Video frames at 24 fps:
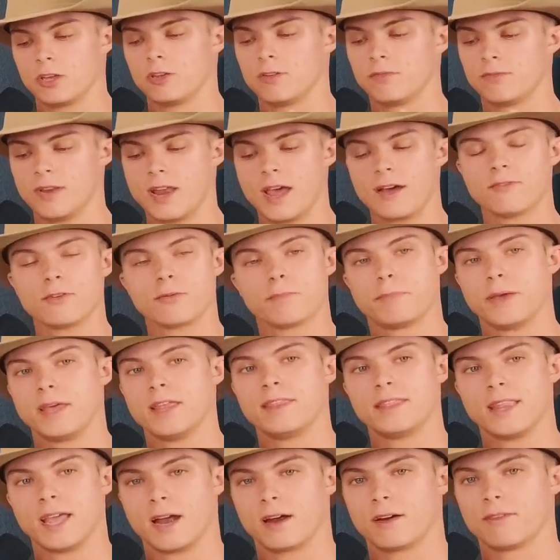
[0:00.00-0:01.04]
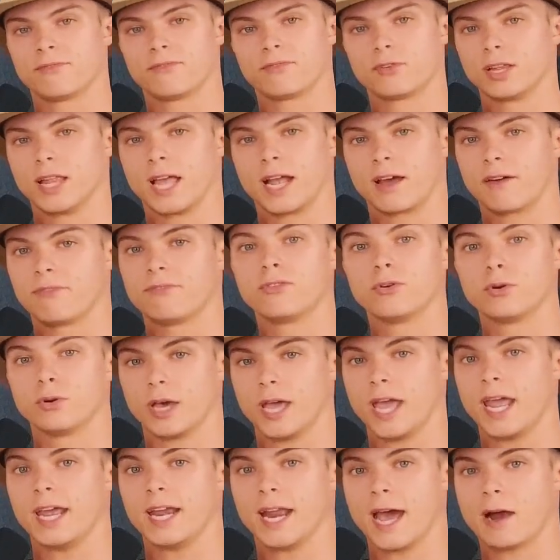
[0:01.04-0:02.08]
you've never been there for like a
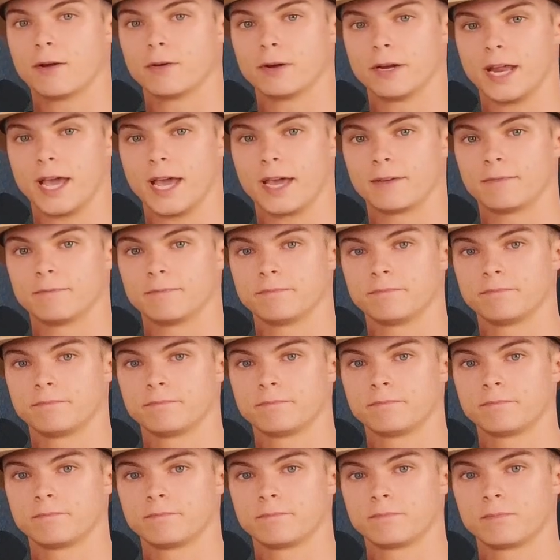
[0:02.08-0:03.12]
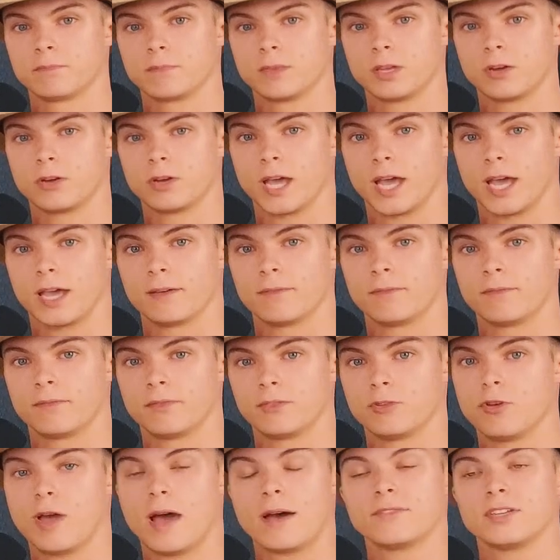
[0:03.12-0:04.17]
full eight hour day. Okay.
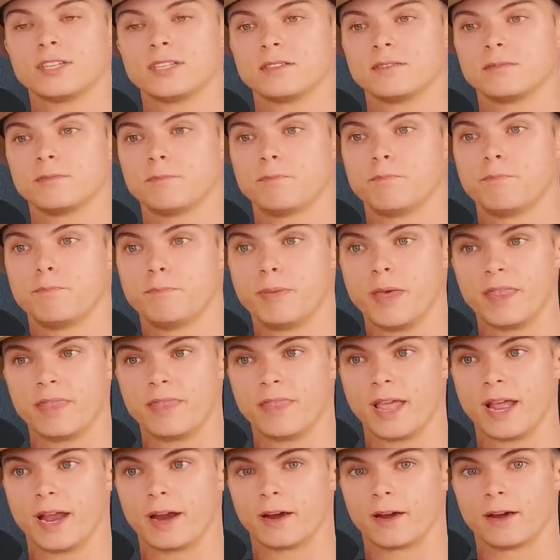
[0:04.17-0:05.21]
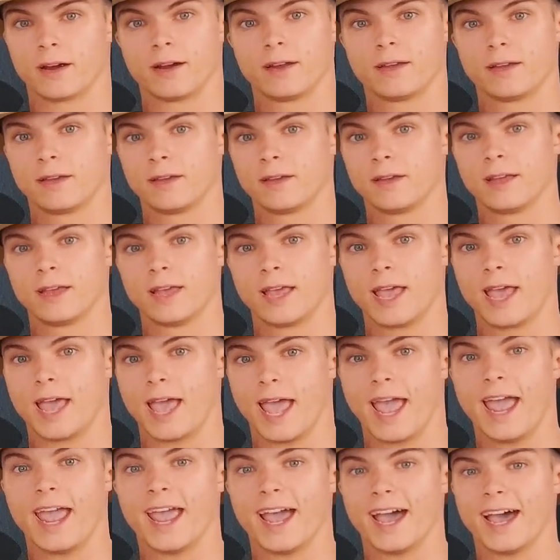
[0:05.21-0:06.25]
You haven't been there
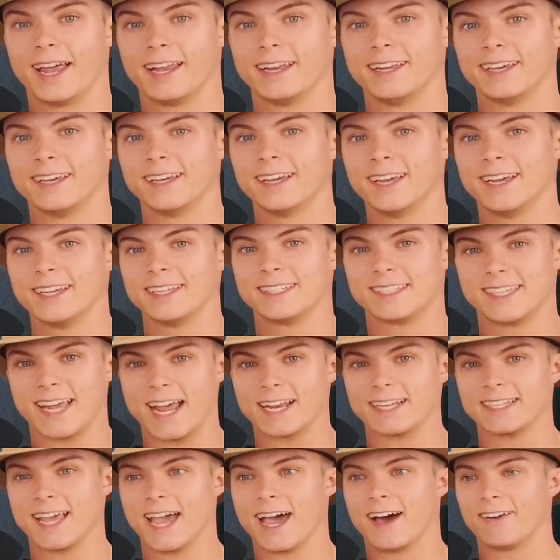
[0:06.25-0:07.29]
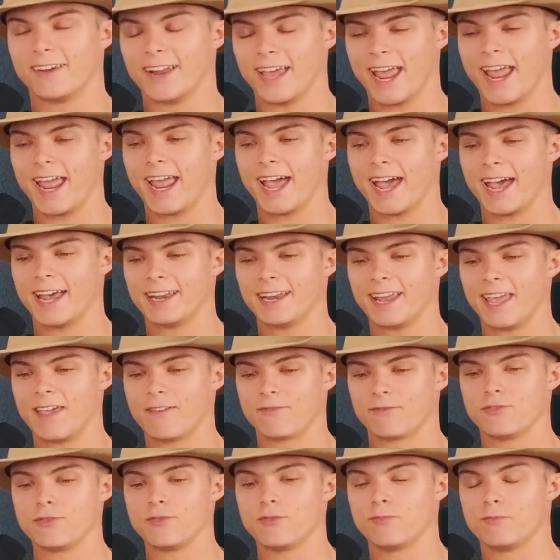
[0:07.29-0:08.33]
and sat down. And
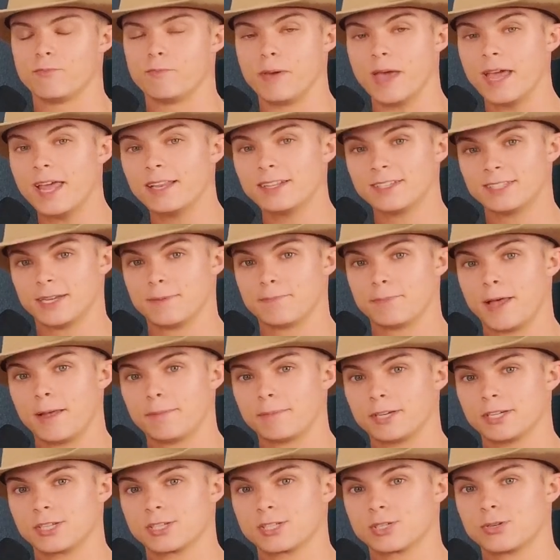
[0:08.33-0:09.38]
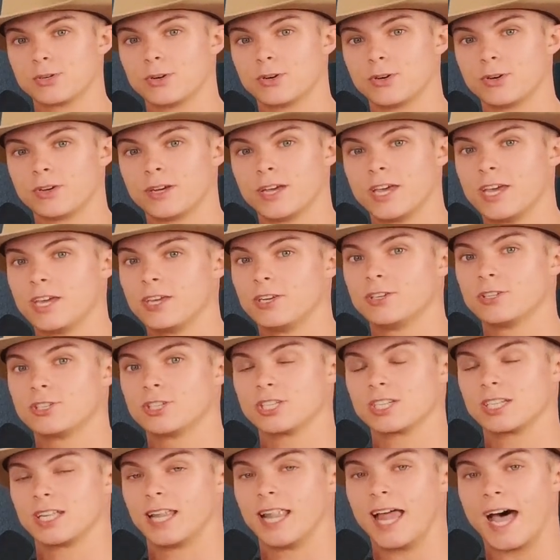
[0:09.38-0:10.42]
if you've been to public school, you're
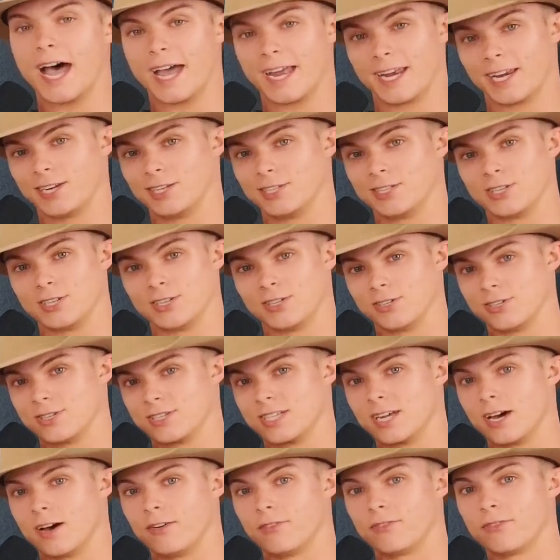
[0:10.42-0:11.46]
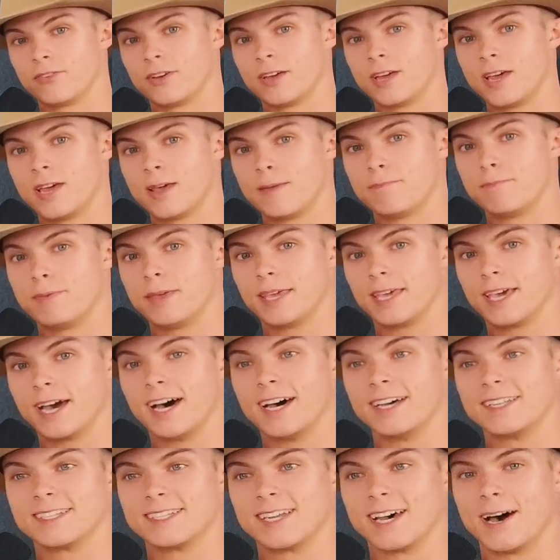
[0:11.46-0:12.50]
just lying to yourself
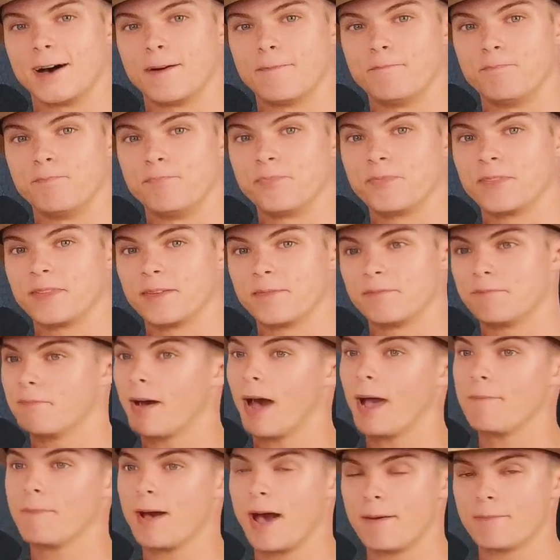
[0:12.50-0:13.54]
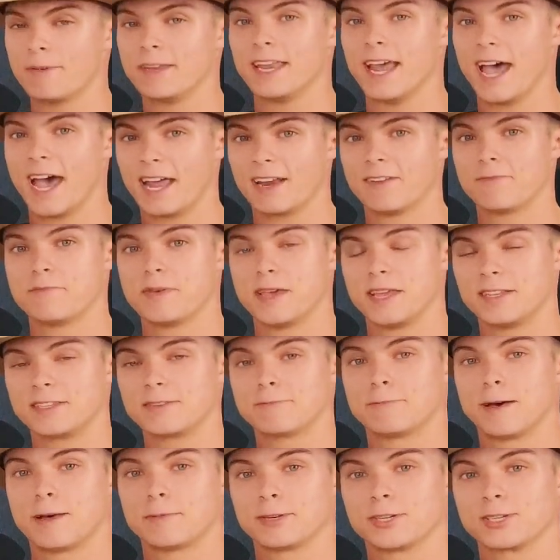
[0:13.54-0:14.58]
because um, my mom and dad have been
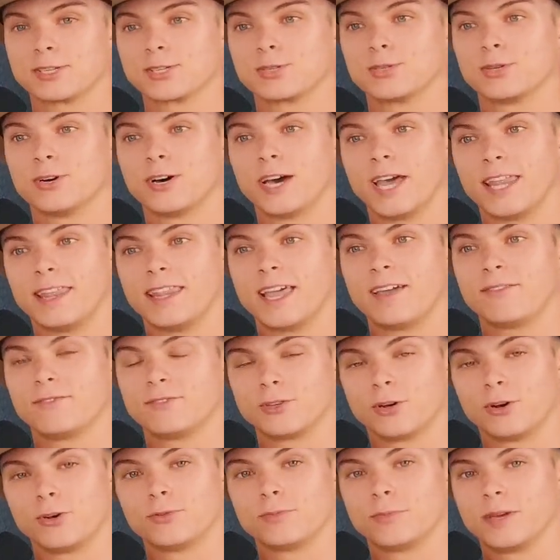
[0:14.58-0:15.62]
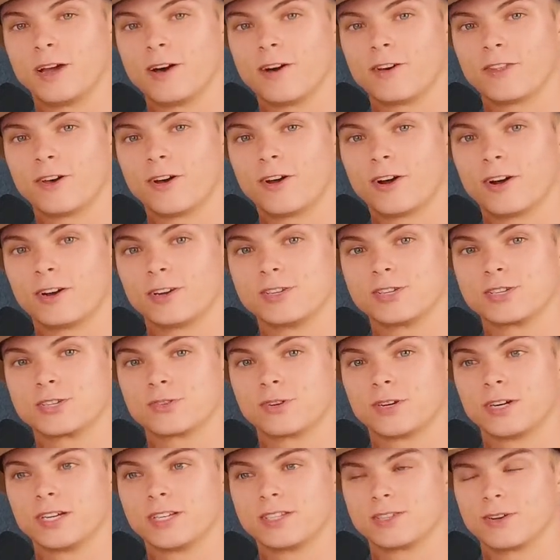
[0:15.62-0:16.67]
to public school and they've told me all the horror
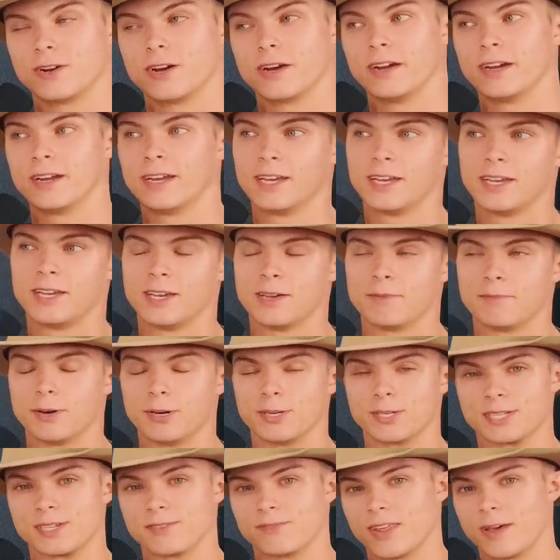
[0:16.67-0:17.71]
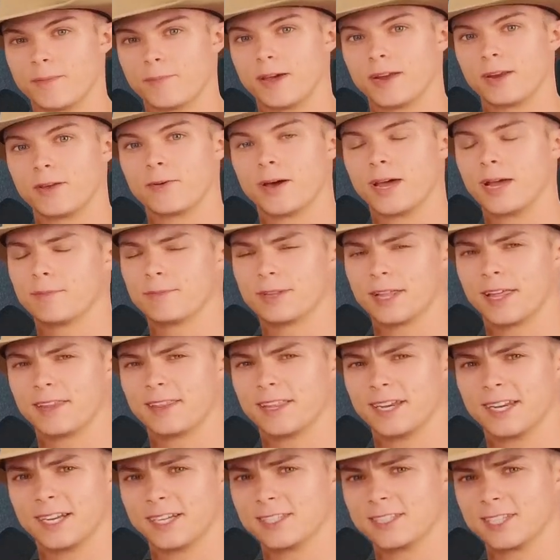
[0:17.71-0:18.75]
stories or most of them anyway. I'm
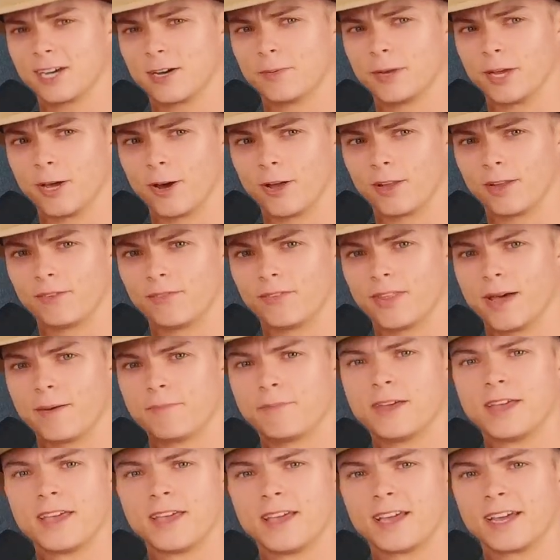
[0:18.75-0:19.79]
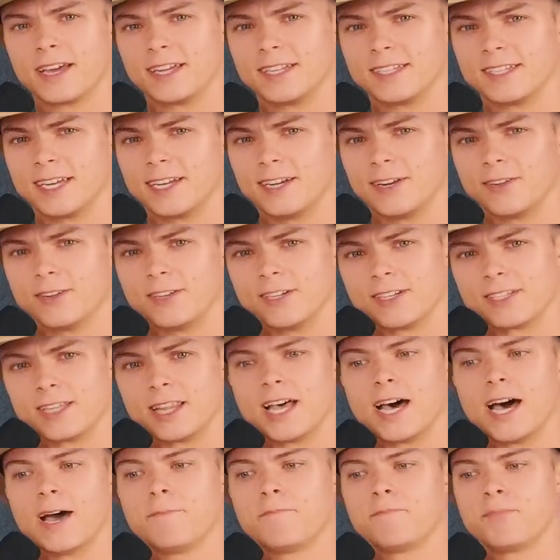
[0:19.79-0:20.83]
glad they didn't tell me all of them because I know there's a
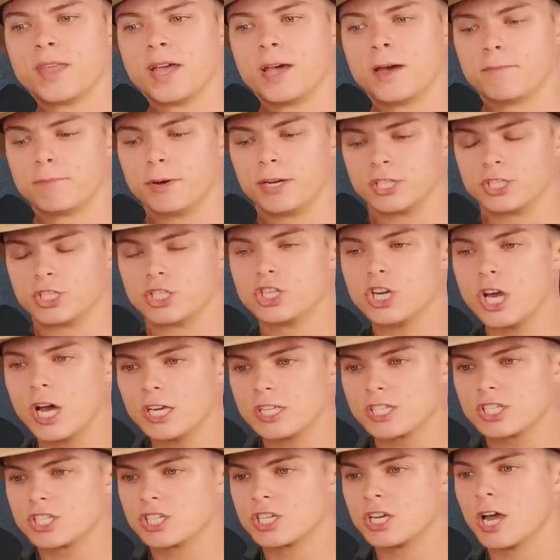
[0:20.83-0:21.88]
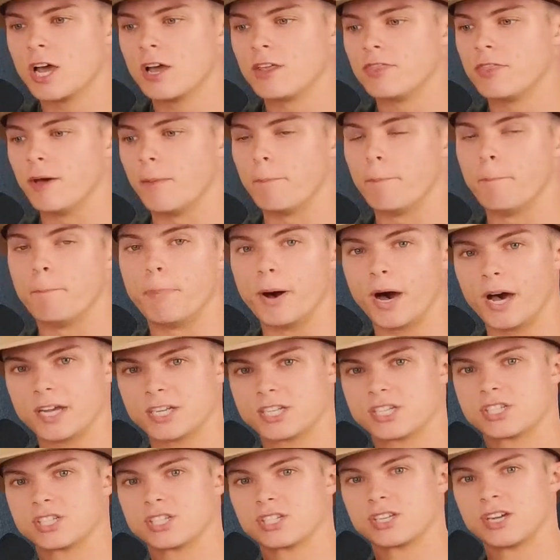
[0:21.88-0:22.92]
lot. But just the
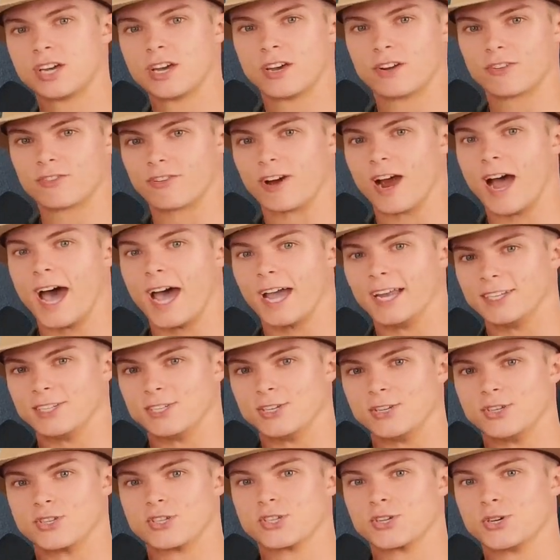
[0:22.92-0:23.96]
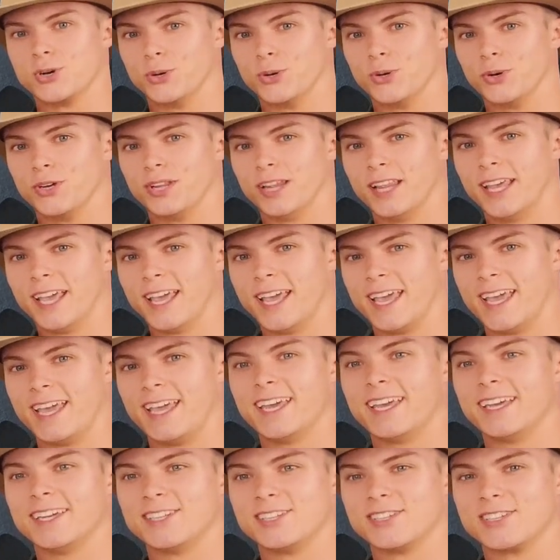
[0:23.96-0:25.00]
bus ride to school
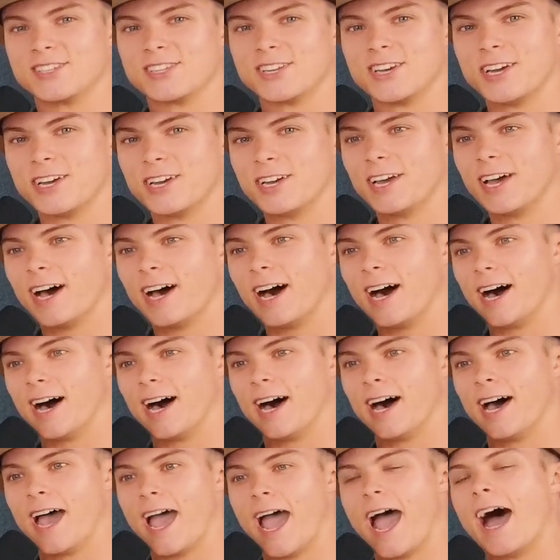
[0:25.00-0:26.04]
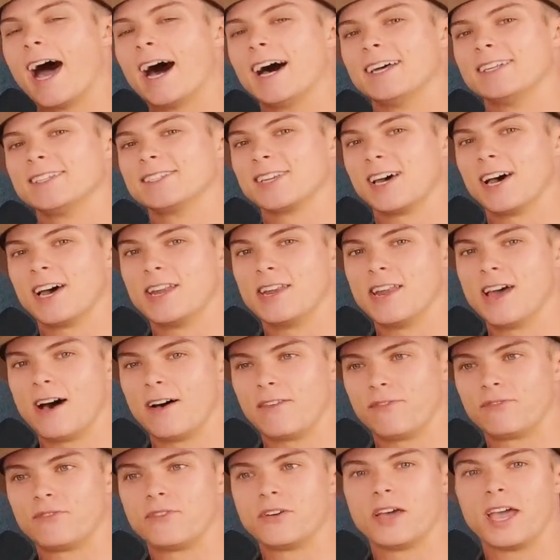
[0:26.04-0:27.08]
is uh, has
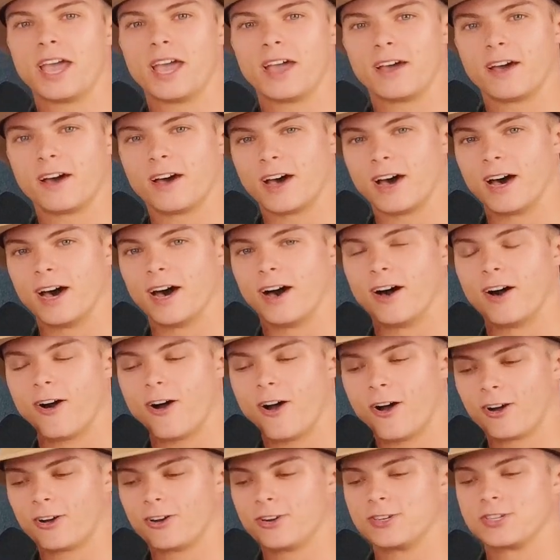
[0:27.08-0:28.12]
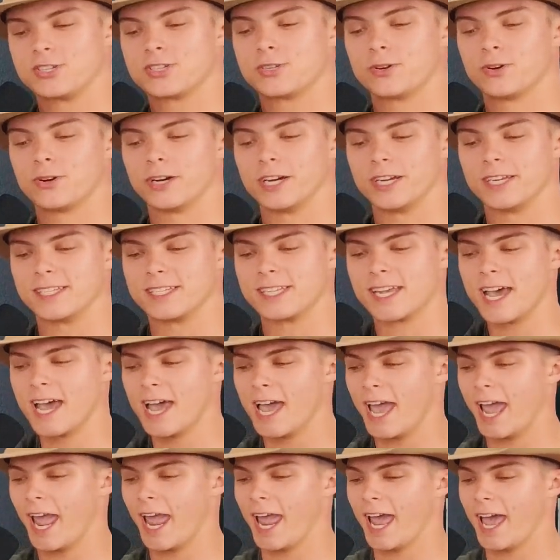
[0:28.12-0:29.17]
enough uh, horror stories
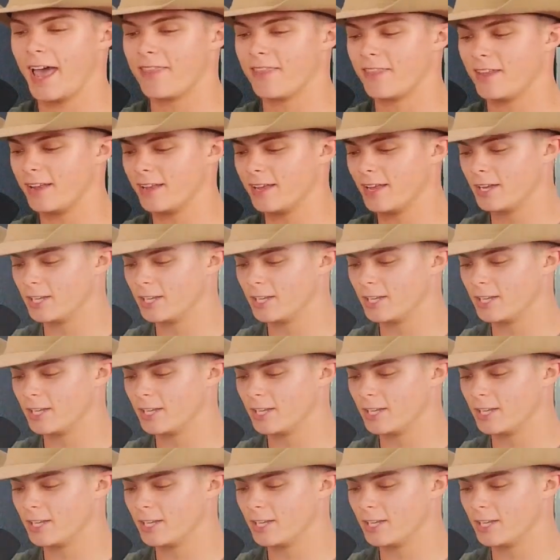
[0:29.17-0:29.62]
and